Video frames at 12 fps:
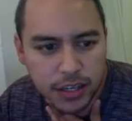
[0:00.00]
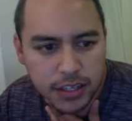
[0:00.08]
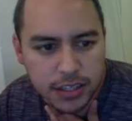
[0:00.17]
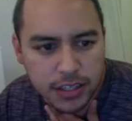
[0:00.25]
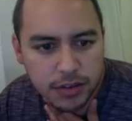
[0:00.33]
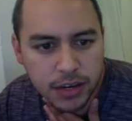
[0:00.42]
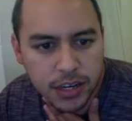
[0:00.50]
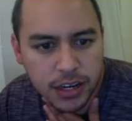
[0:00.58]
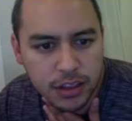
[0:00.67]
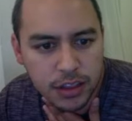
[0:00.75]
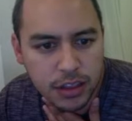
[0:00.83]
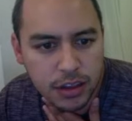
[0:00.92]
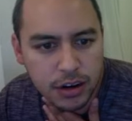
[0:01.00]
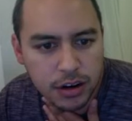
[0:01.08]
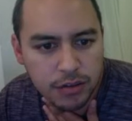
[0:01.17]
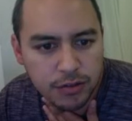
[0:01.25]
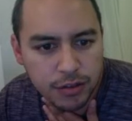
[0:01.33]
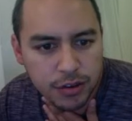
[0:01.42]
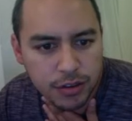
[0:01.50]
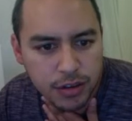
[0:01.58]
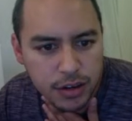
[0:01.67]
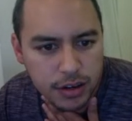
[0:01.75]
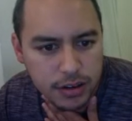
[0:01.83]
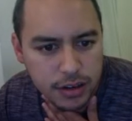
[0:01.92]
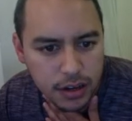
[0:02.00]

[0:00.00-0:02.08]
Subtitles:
Let's see what he did in the third, fourth round.